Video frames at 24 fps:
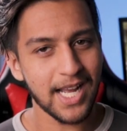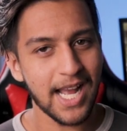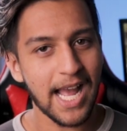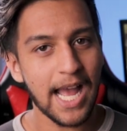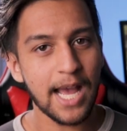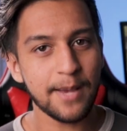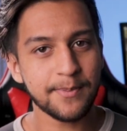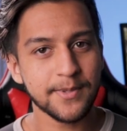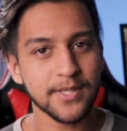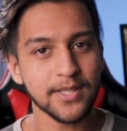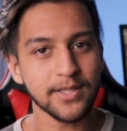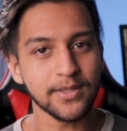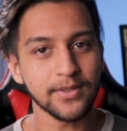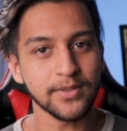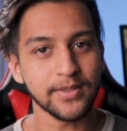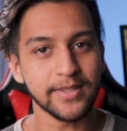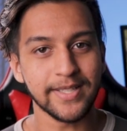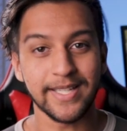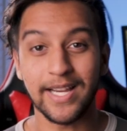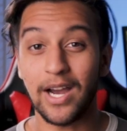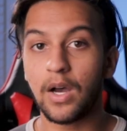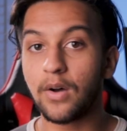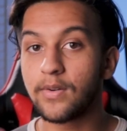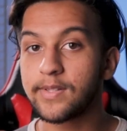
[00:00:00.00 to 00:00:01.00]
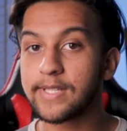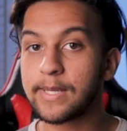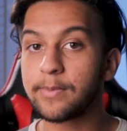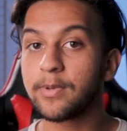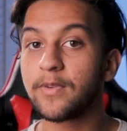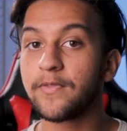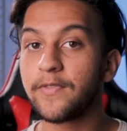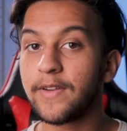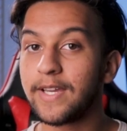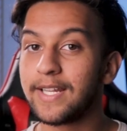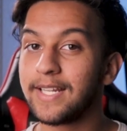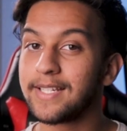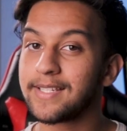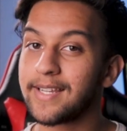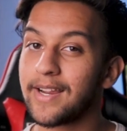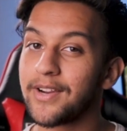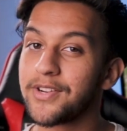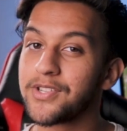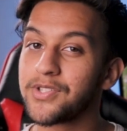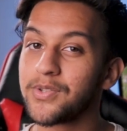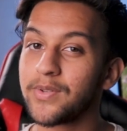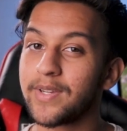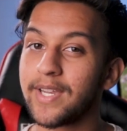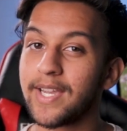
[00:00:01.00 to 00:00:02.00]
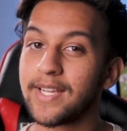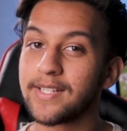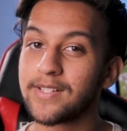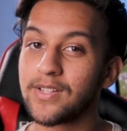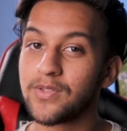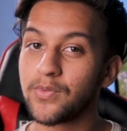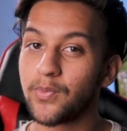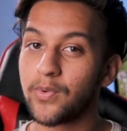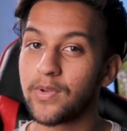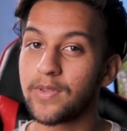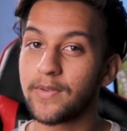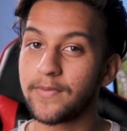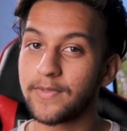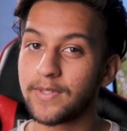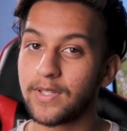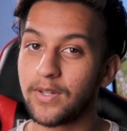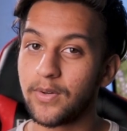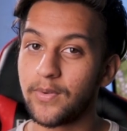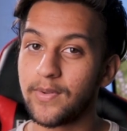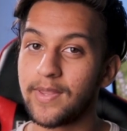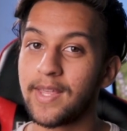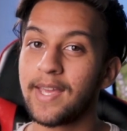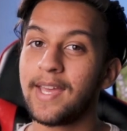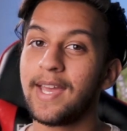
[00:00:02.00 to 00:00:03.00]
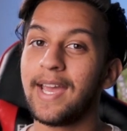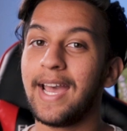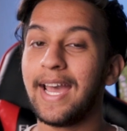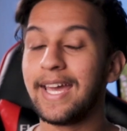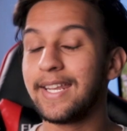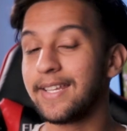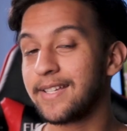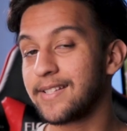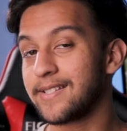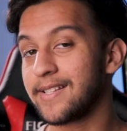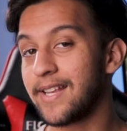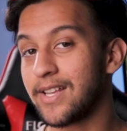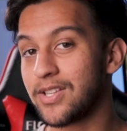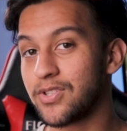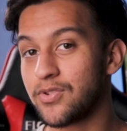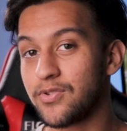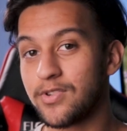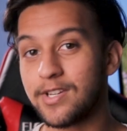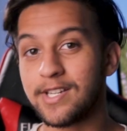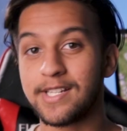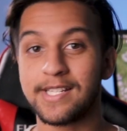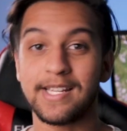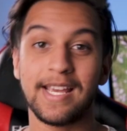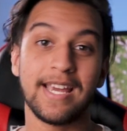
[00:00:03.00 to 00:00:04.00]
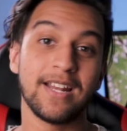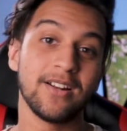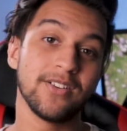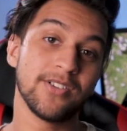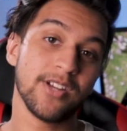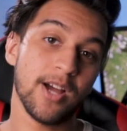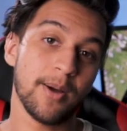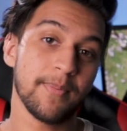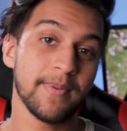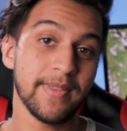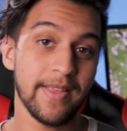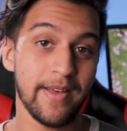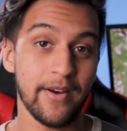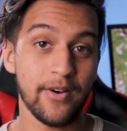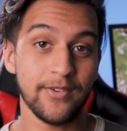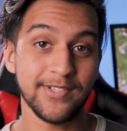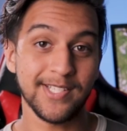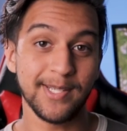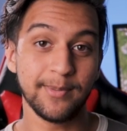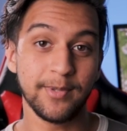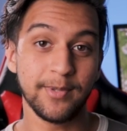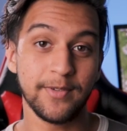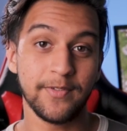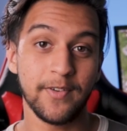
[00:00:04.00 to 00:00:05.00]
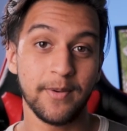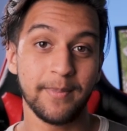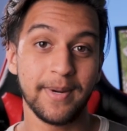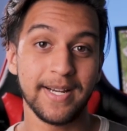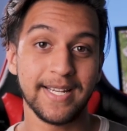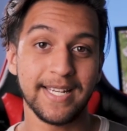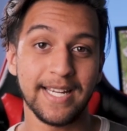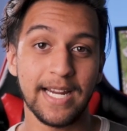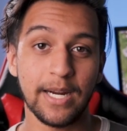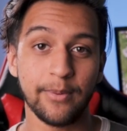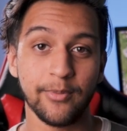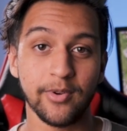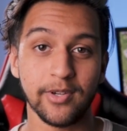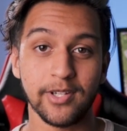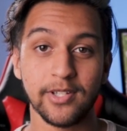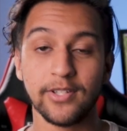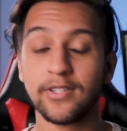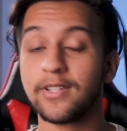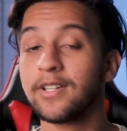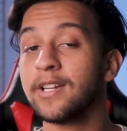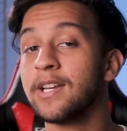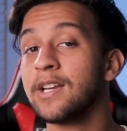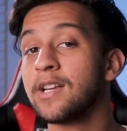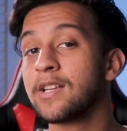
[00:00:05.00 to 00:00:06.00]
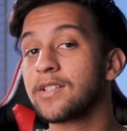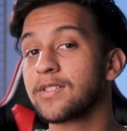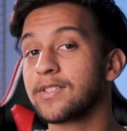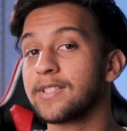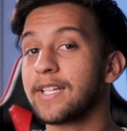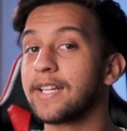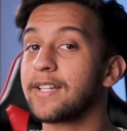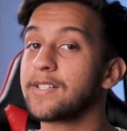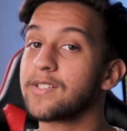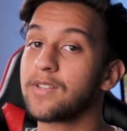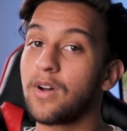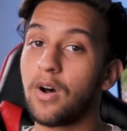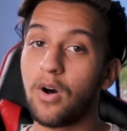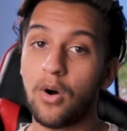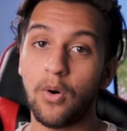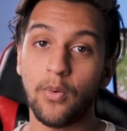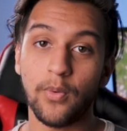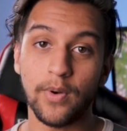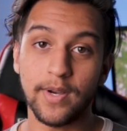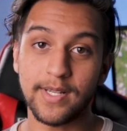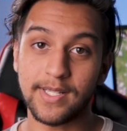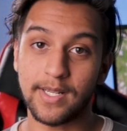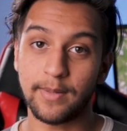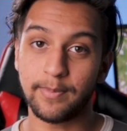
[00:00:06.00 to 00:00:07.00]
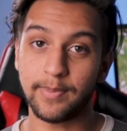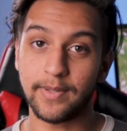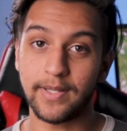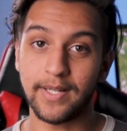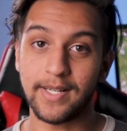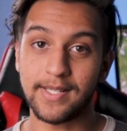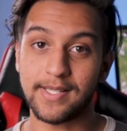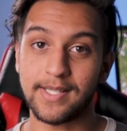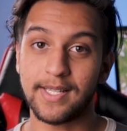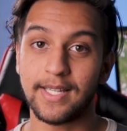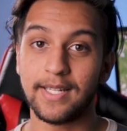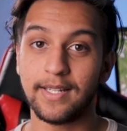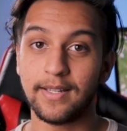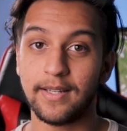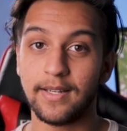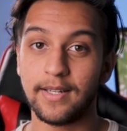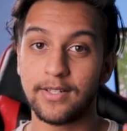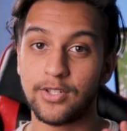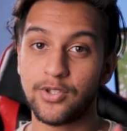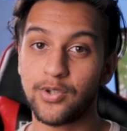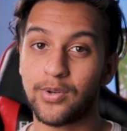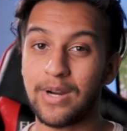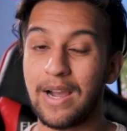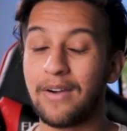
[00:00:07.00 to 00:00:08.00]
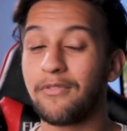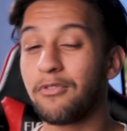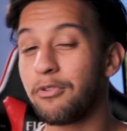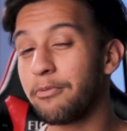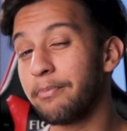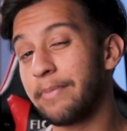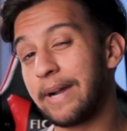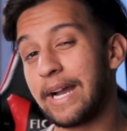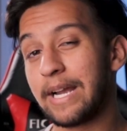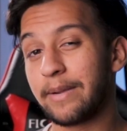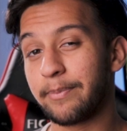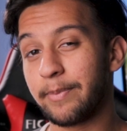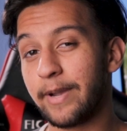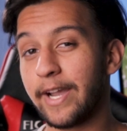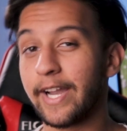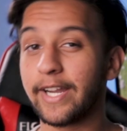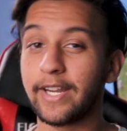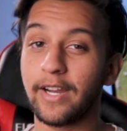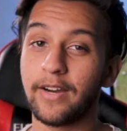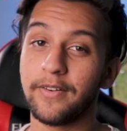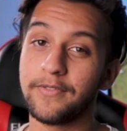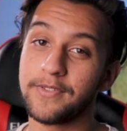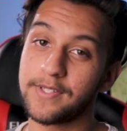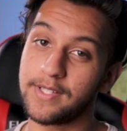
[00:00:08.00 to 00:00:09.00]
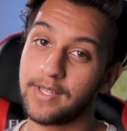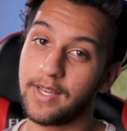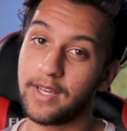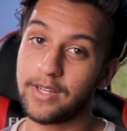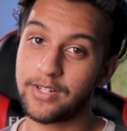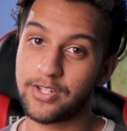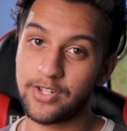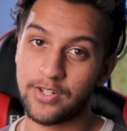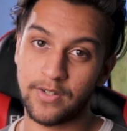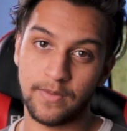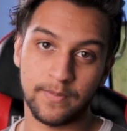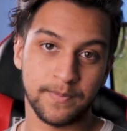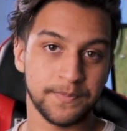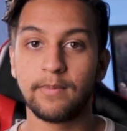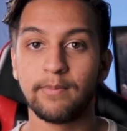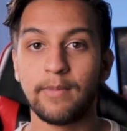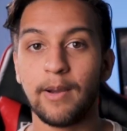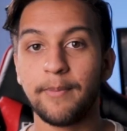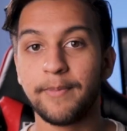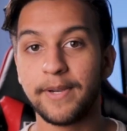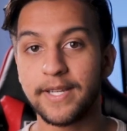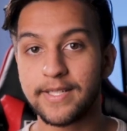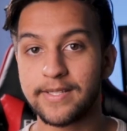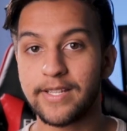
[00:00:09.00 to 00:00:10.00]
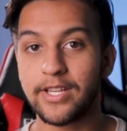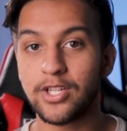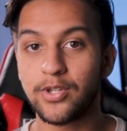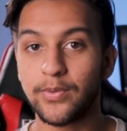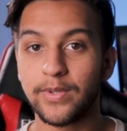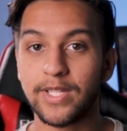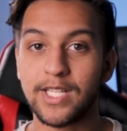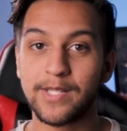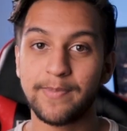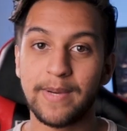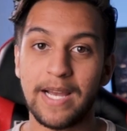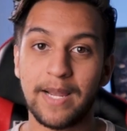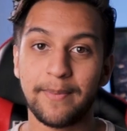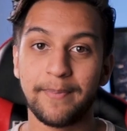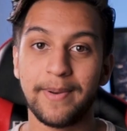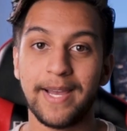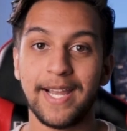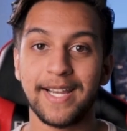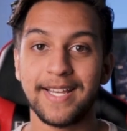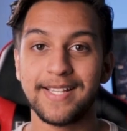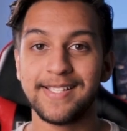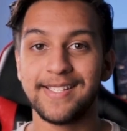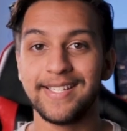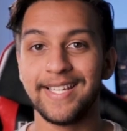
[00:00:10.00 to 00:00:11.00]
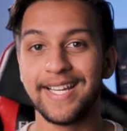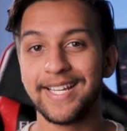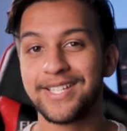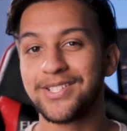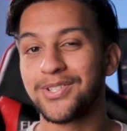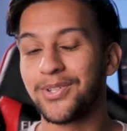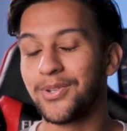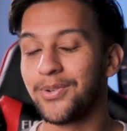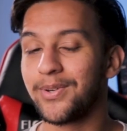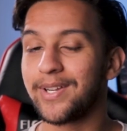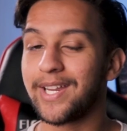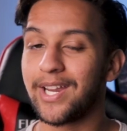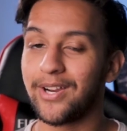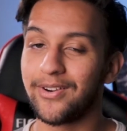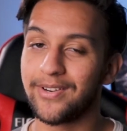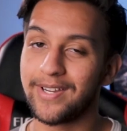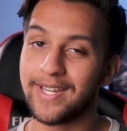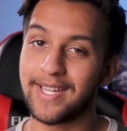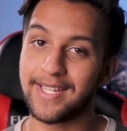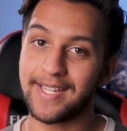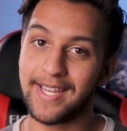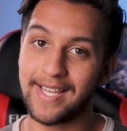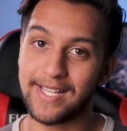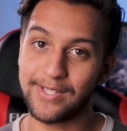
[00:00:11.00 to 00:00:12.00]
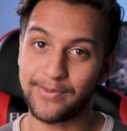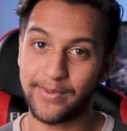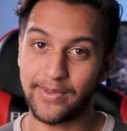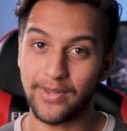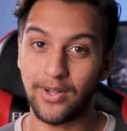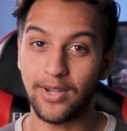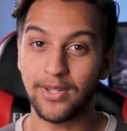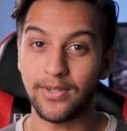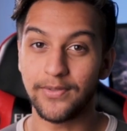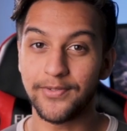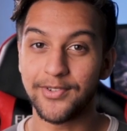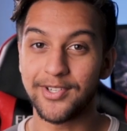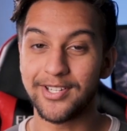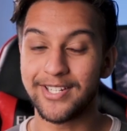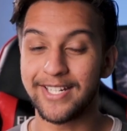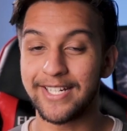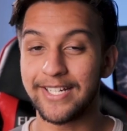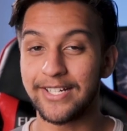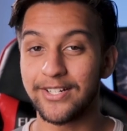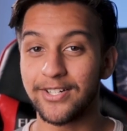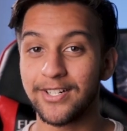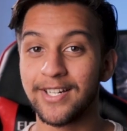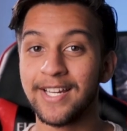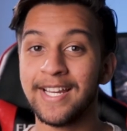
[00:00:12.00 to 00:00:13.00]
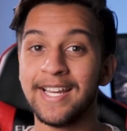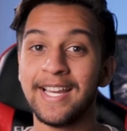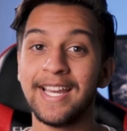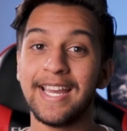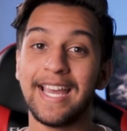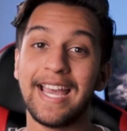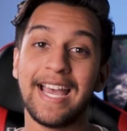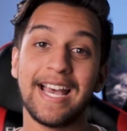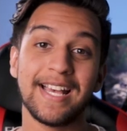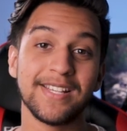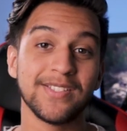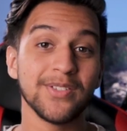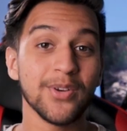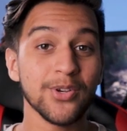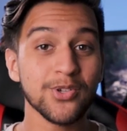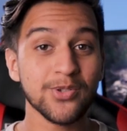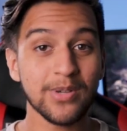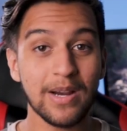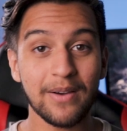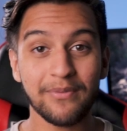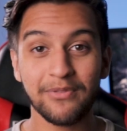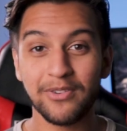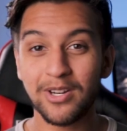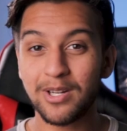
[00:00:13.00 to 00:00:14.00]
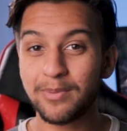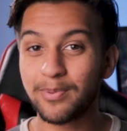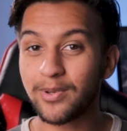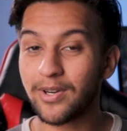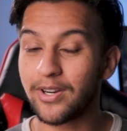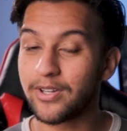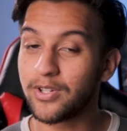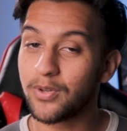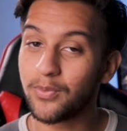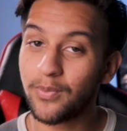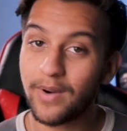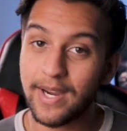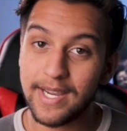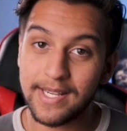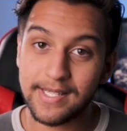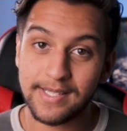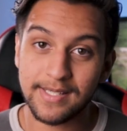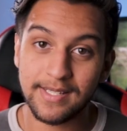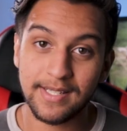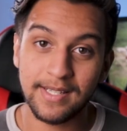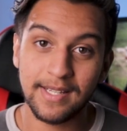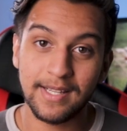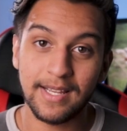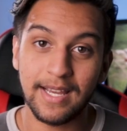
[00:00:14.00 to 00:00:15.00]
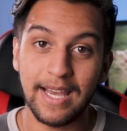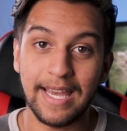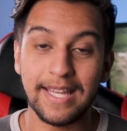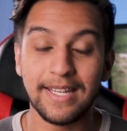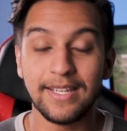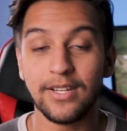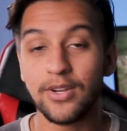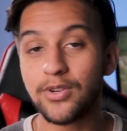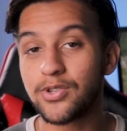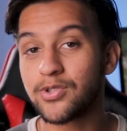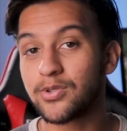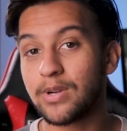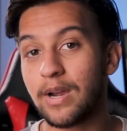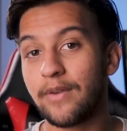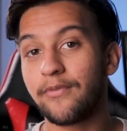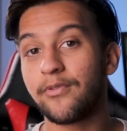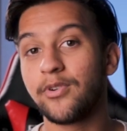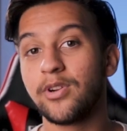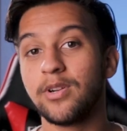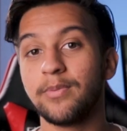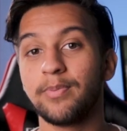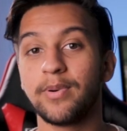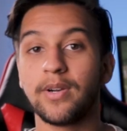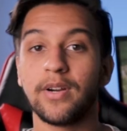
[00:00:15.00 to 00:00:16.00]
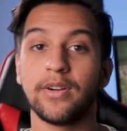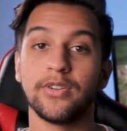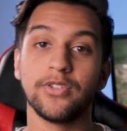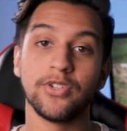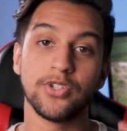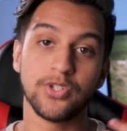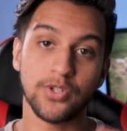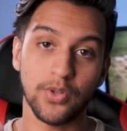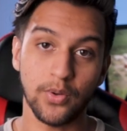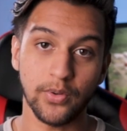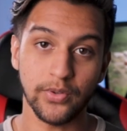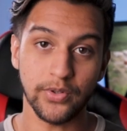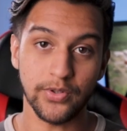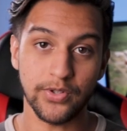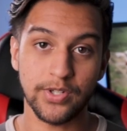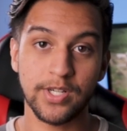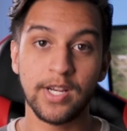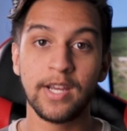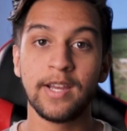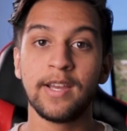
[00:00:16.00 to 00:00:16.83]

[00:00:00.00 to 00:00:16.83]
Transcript: Absolutely. I was able to fit an entire suitcase's worth of clothes and accessories, and on top of that, I was able to fit my camera gear, so that is always a plus in a, a travel backpack of such. My biggest issue with this backpack is the external carrying case with all of your gear. It has no strap for you to put on your waist and no strap for you to put on your shoulders.